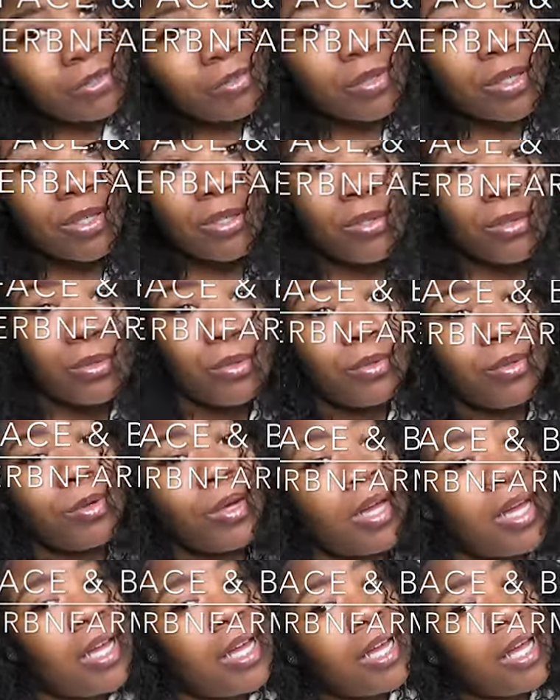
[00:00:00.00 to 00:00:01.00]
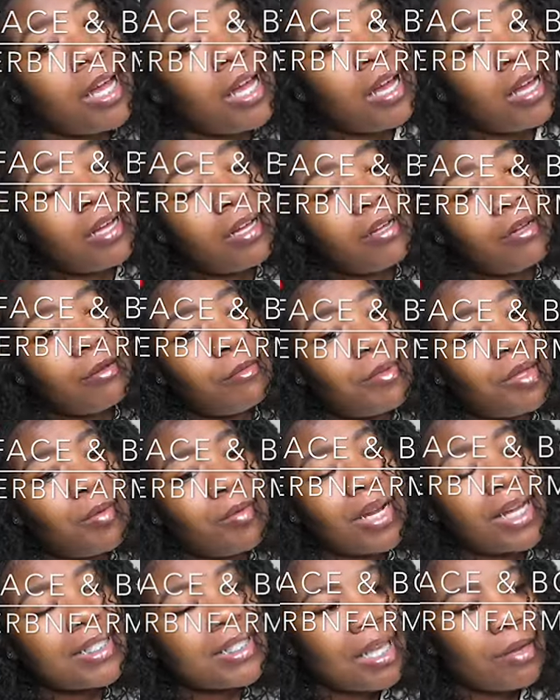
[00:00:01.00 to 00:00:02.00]
you can do, and
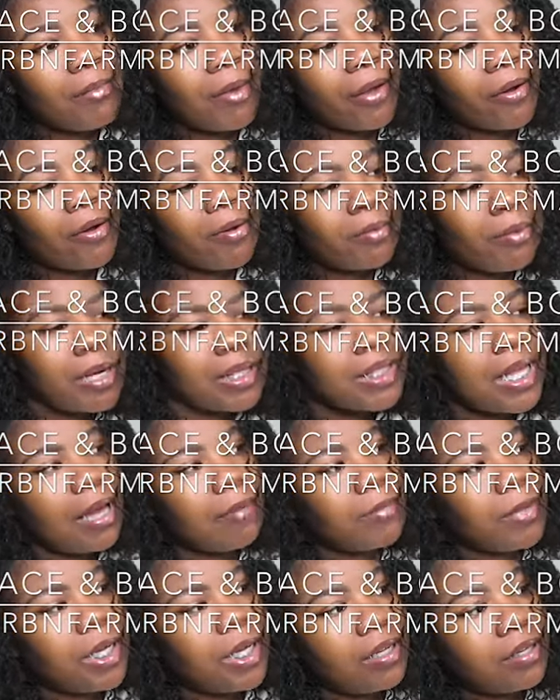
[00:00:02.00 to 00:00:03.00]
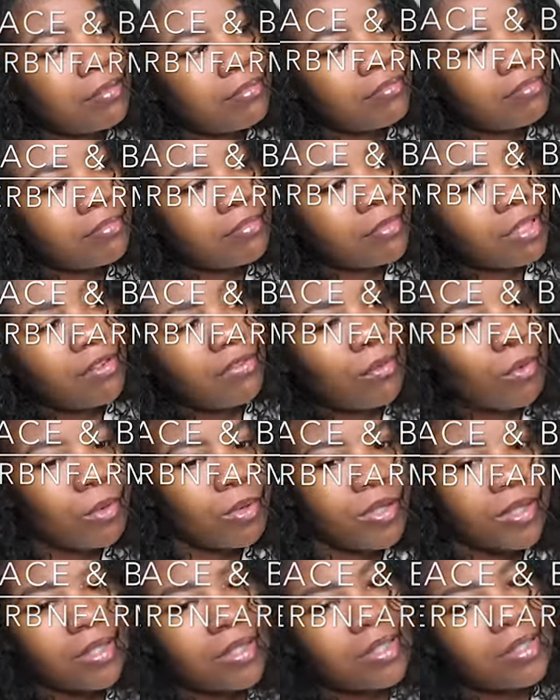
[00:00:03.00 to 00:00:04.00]
when I say micro braids, I mean, of
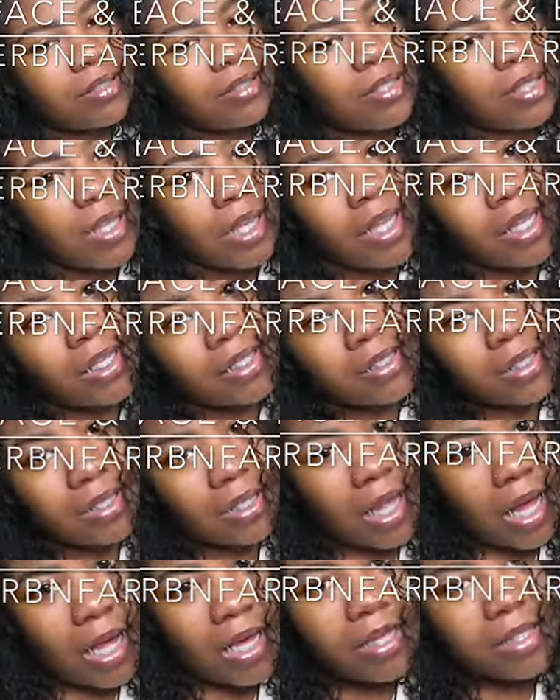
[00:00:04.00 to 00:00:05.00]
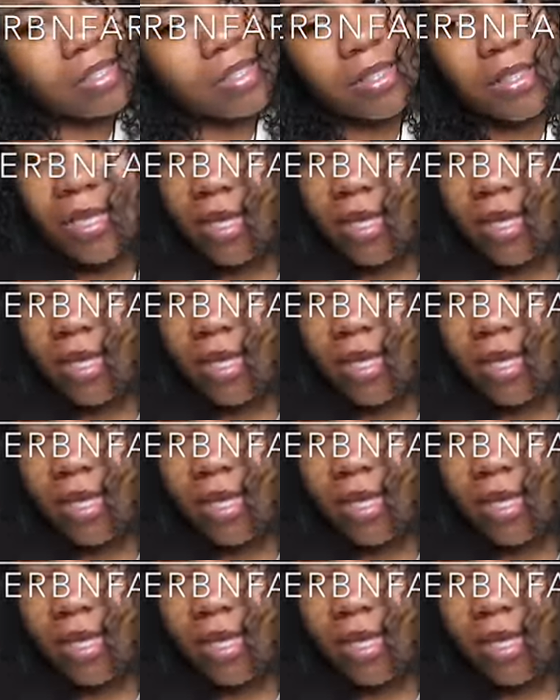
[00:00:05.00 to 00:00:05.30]
course, to get into locks,